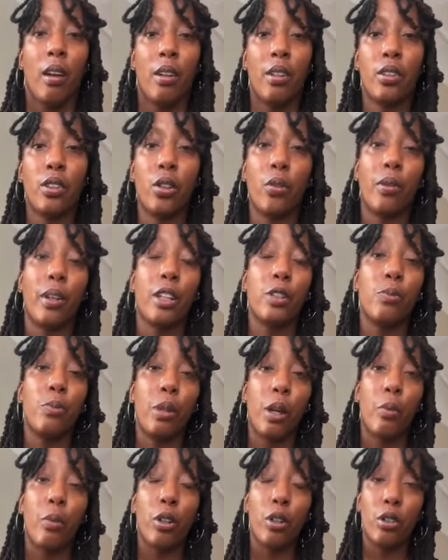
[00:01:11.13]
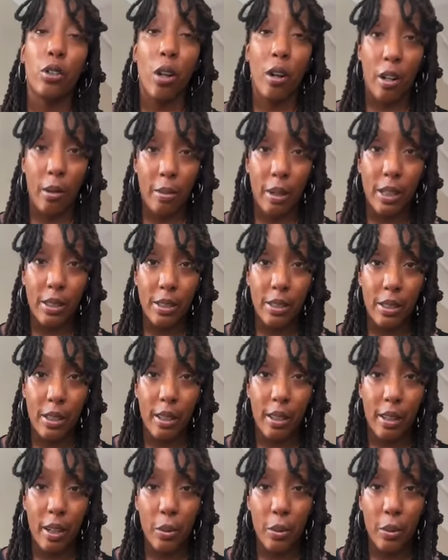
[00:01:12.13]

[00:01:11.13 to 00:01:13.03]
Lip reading: So that's what I want to talk about today.